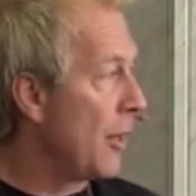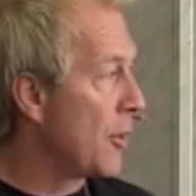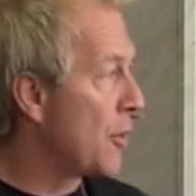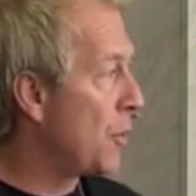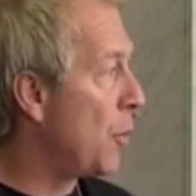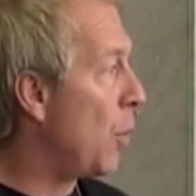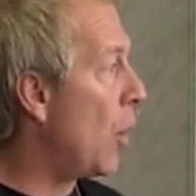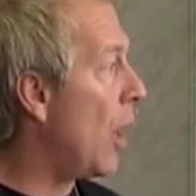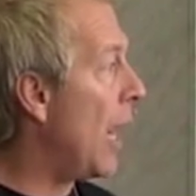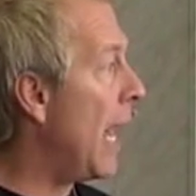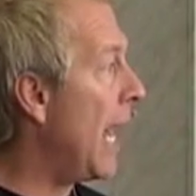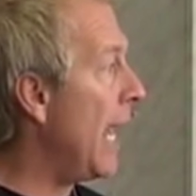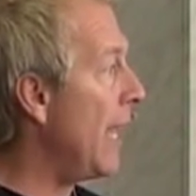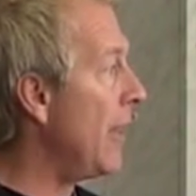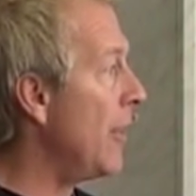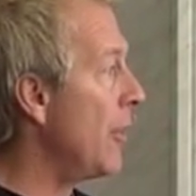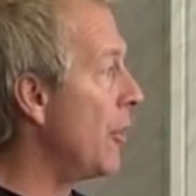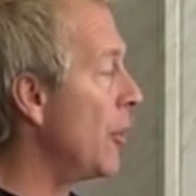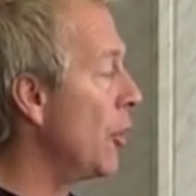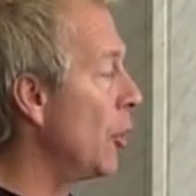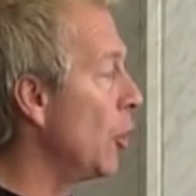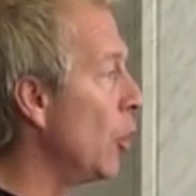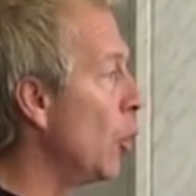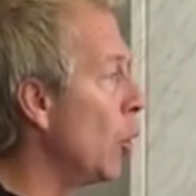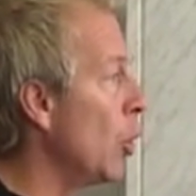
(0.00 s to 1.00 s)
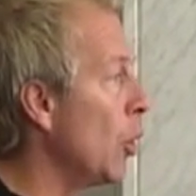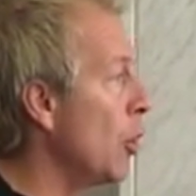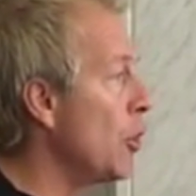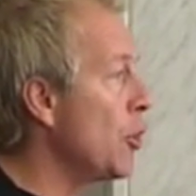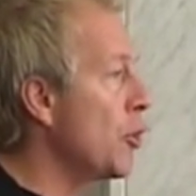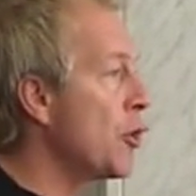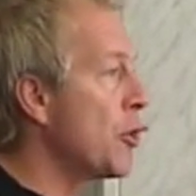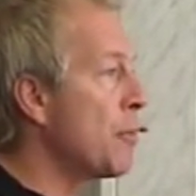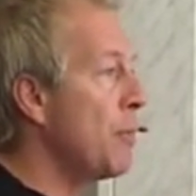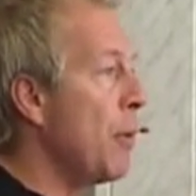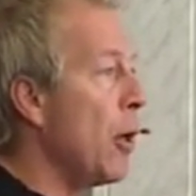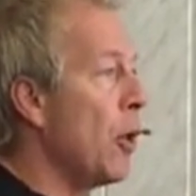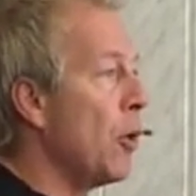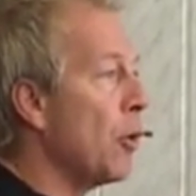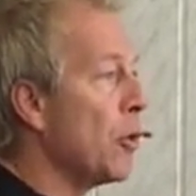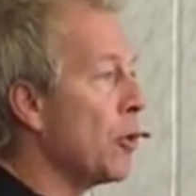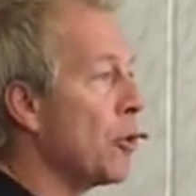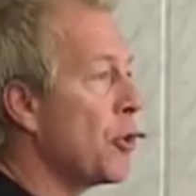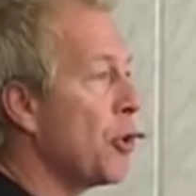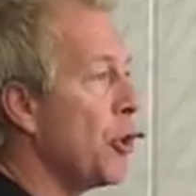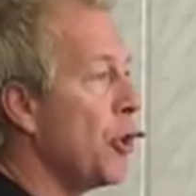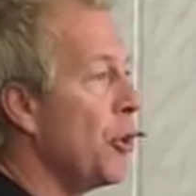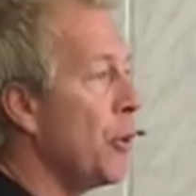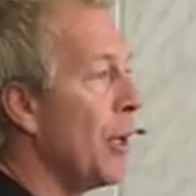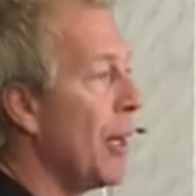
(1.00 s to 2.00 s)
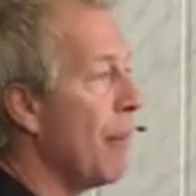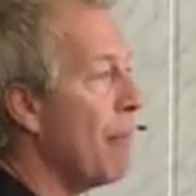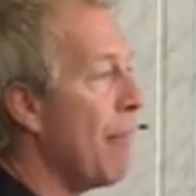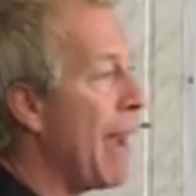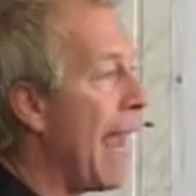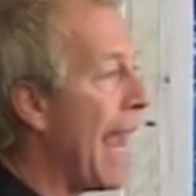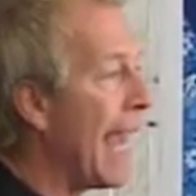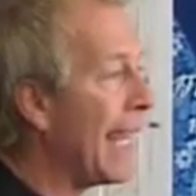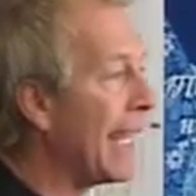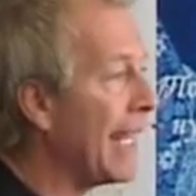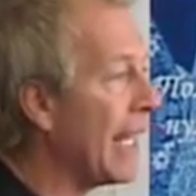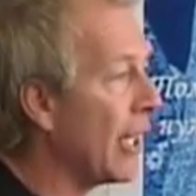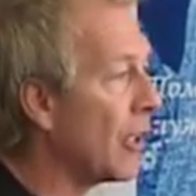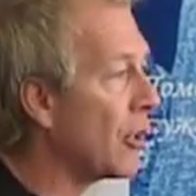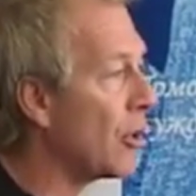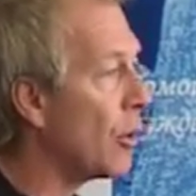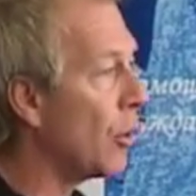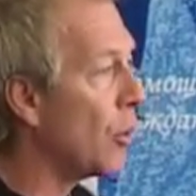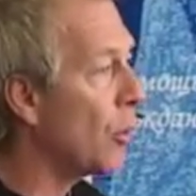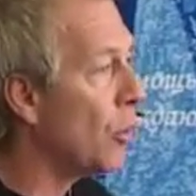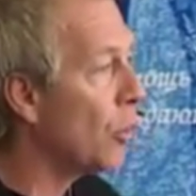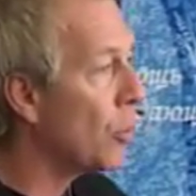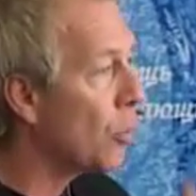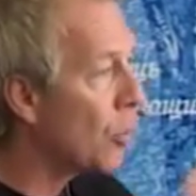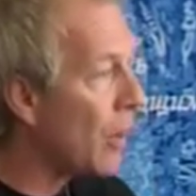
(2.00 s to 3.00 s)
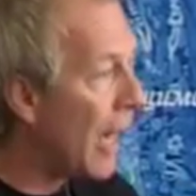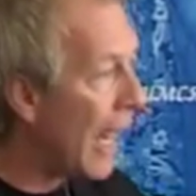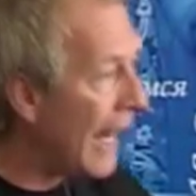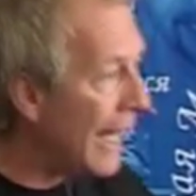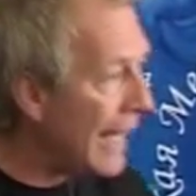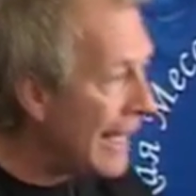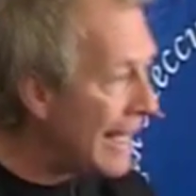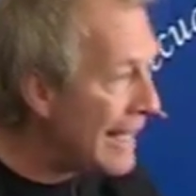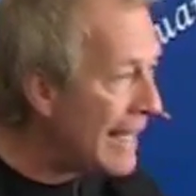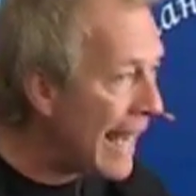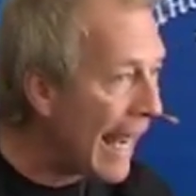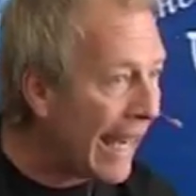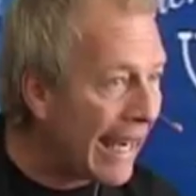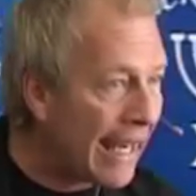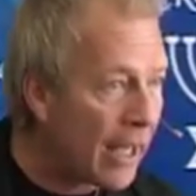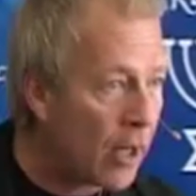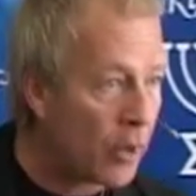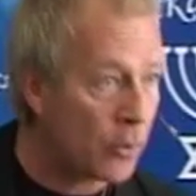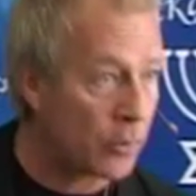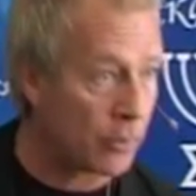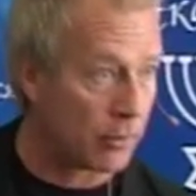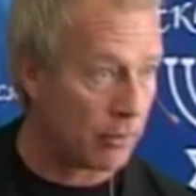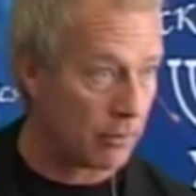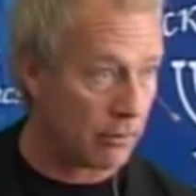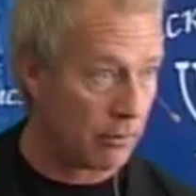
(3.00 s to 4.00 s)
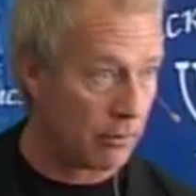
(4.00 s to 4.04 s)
That's why the Lord spoke to Habakkuk, write it down.